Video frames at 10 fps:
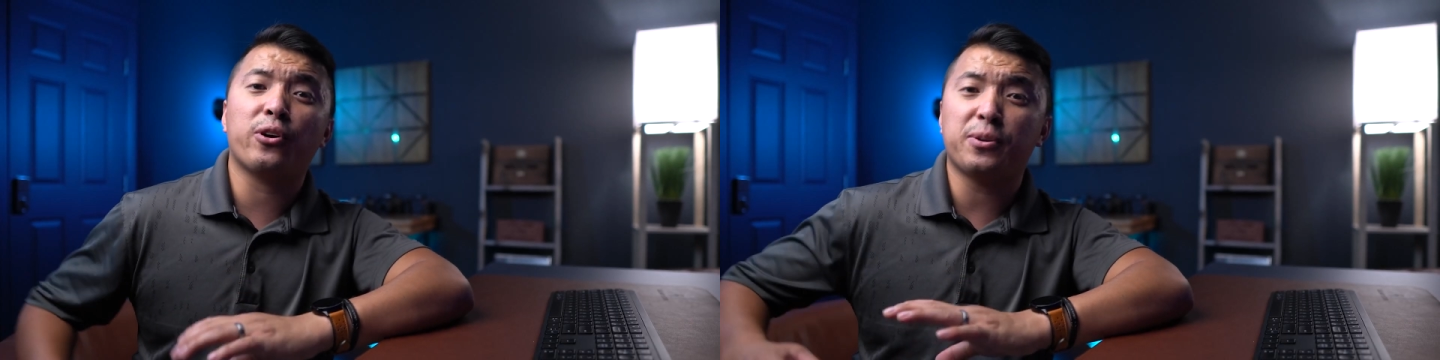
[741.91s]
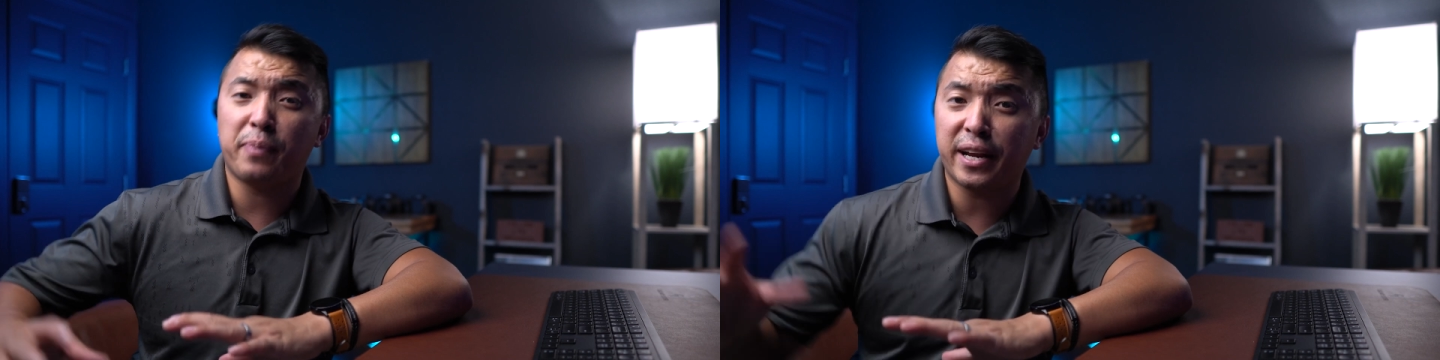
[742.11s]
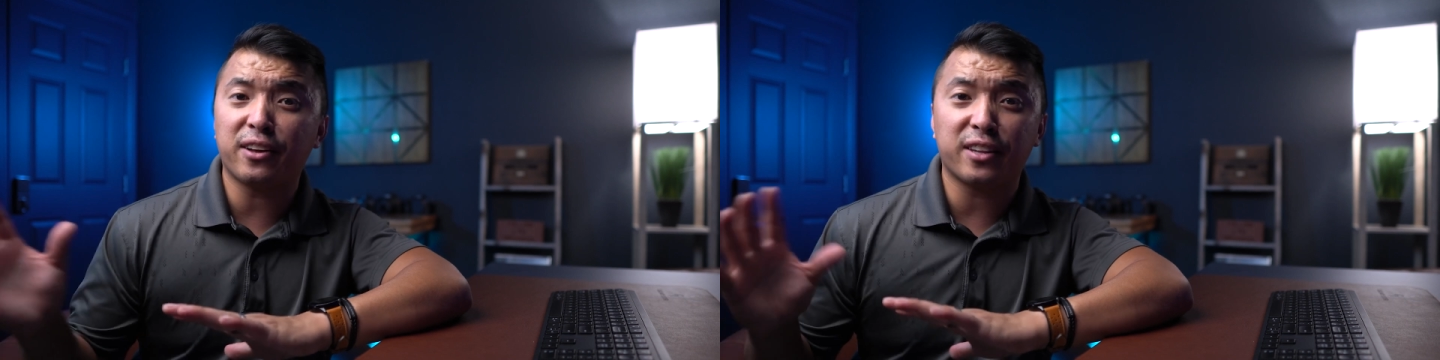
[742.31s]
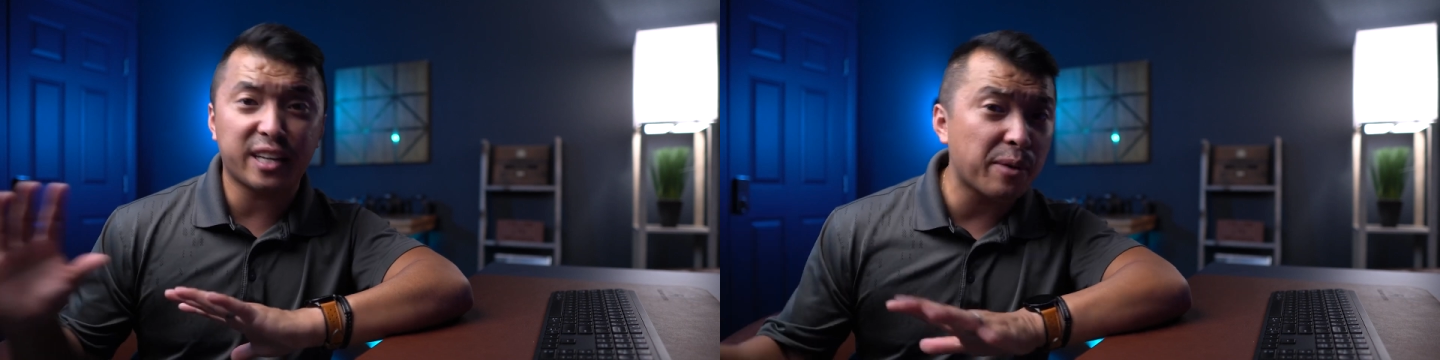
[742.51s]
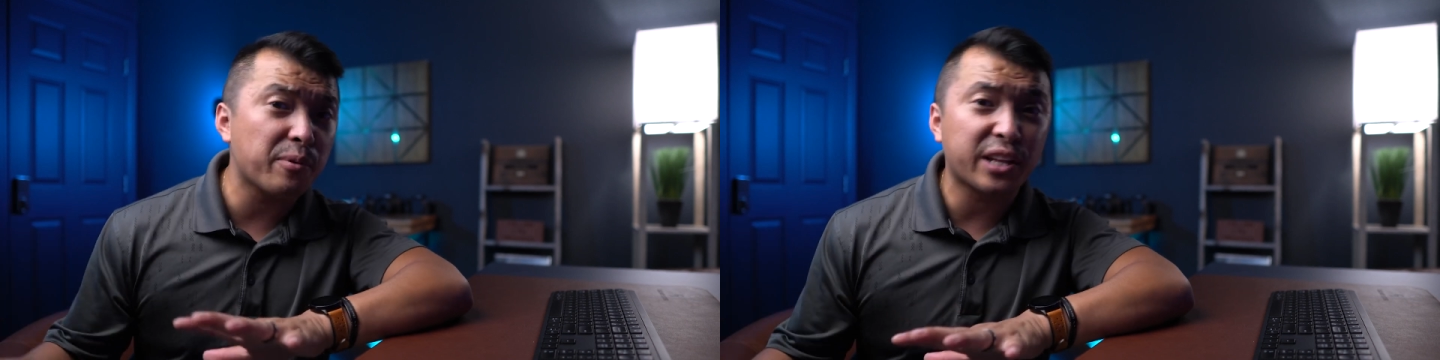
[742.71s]
depending on the
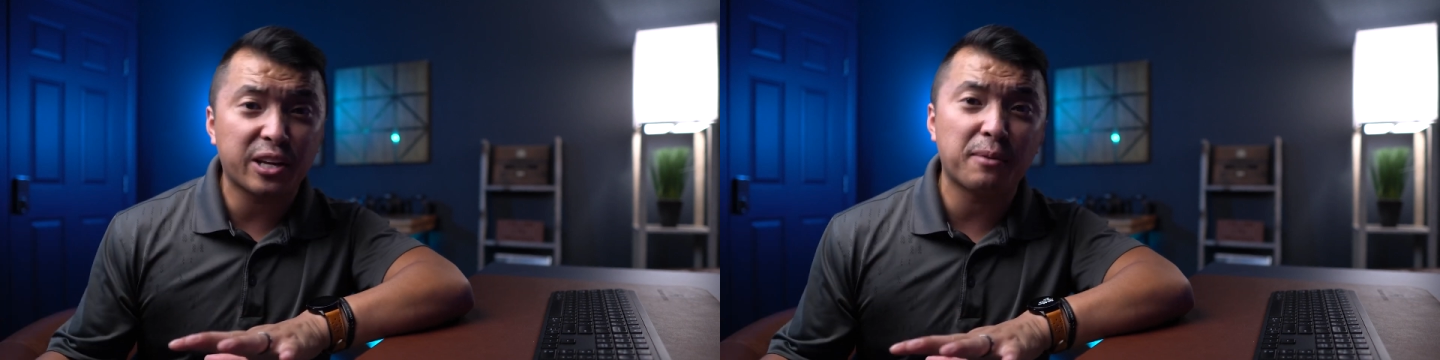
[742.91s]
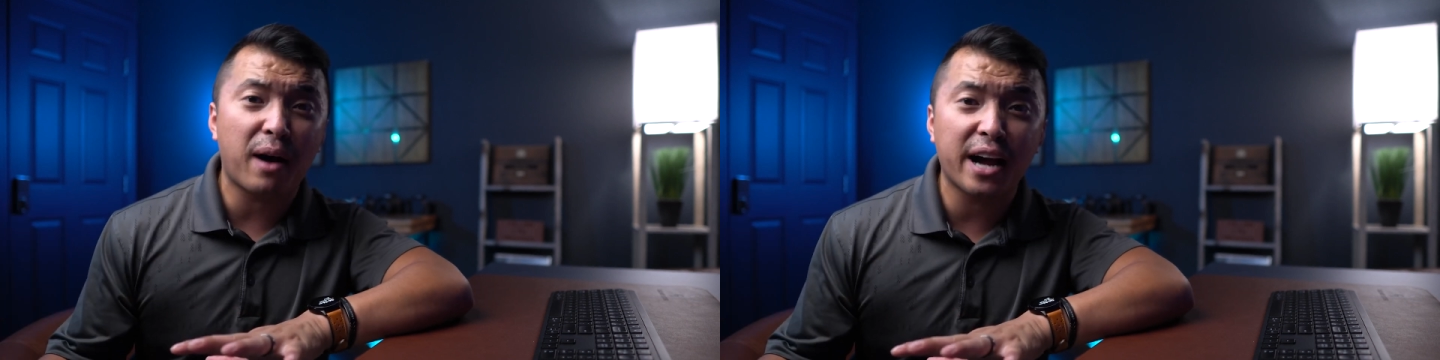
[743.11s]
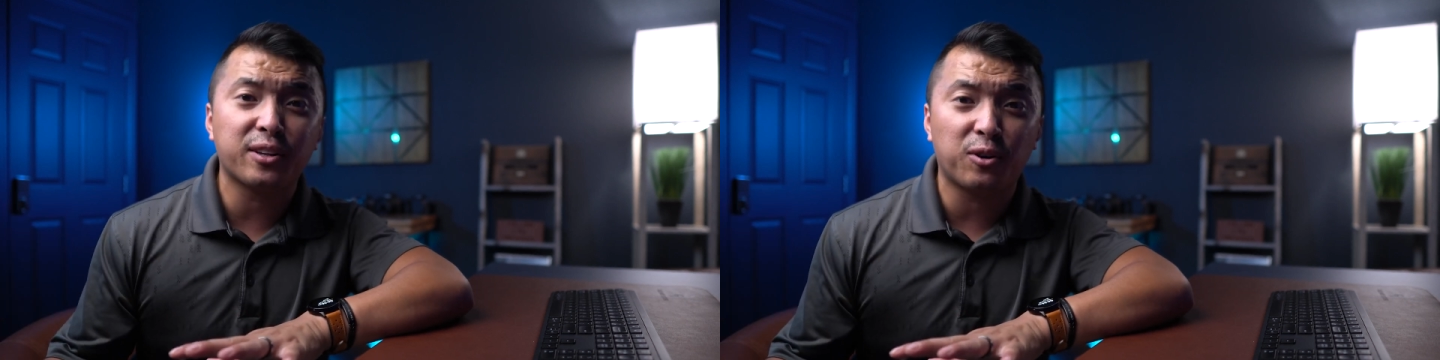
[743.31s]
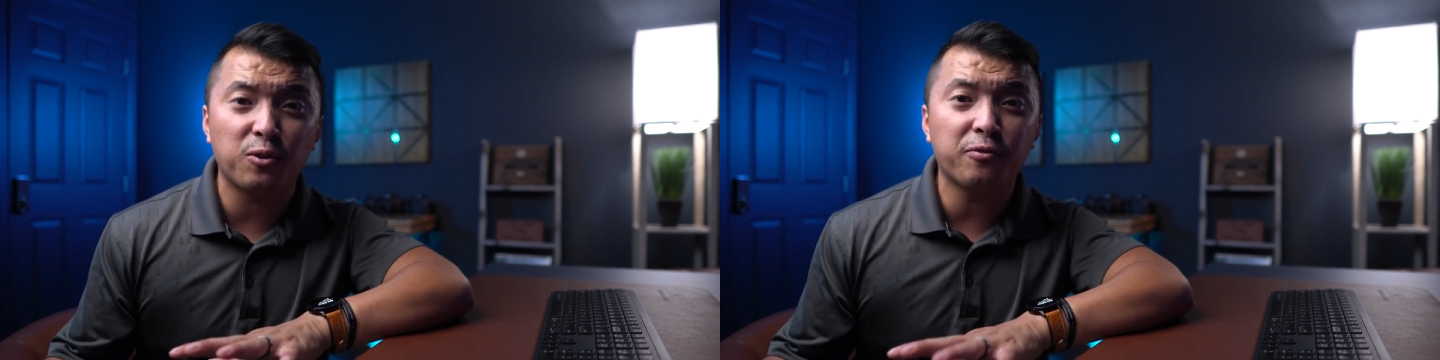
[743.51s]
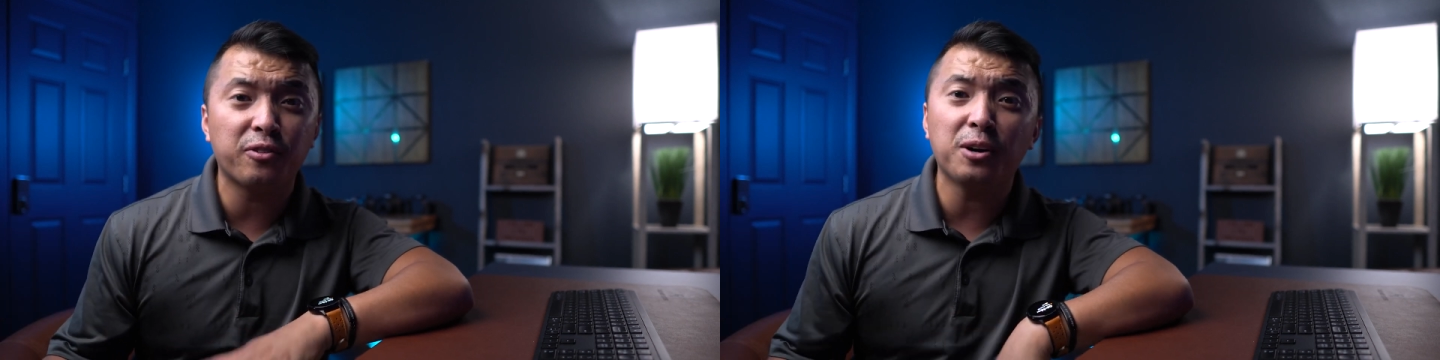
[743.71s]
neighborhood that you're buying the
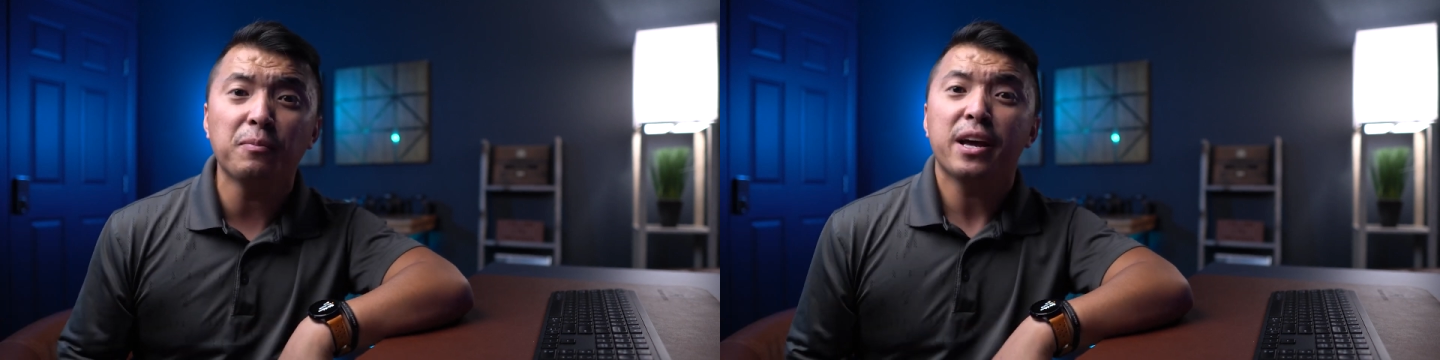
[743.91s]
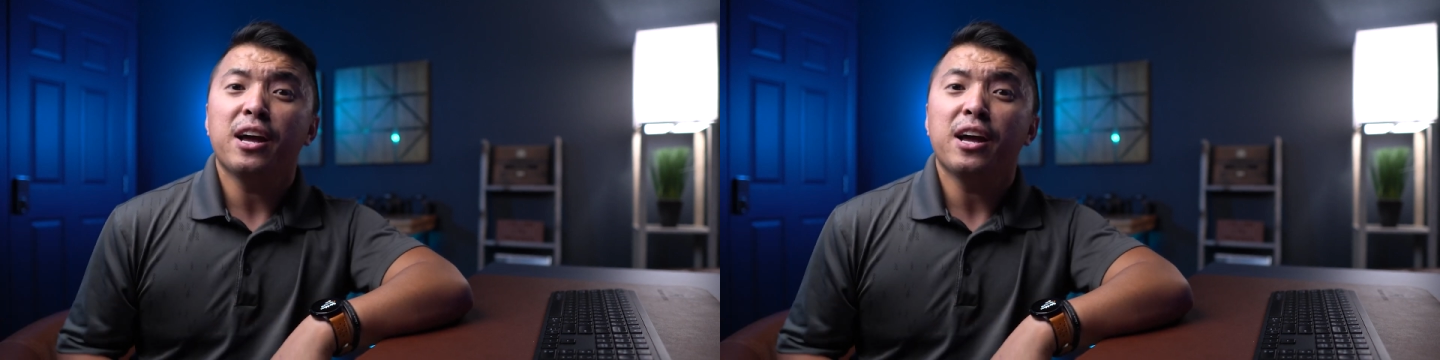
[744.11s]
home from,